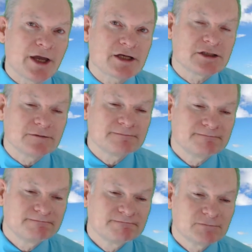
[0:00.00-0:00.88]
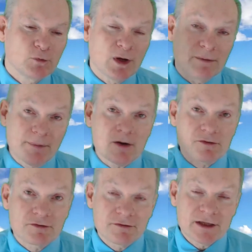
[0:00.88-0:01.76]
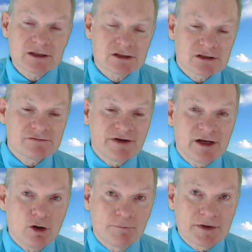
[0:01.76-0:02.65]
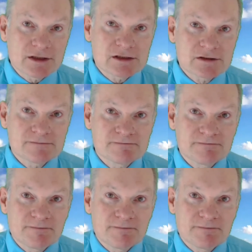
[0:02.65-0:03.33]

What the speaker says: or action? Well, both. That's fairly obvious.